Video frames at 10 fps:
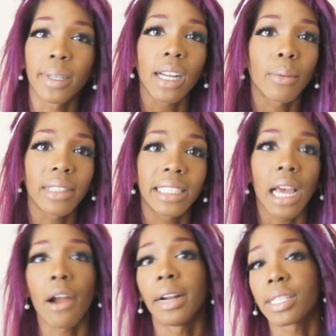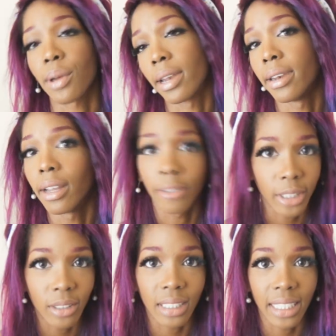but it got really tiring, so I never
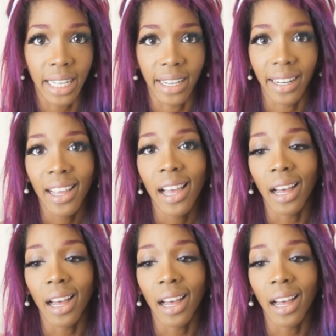used it again.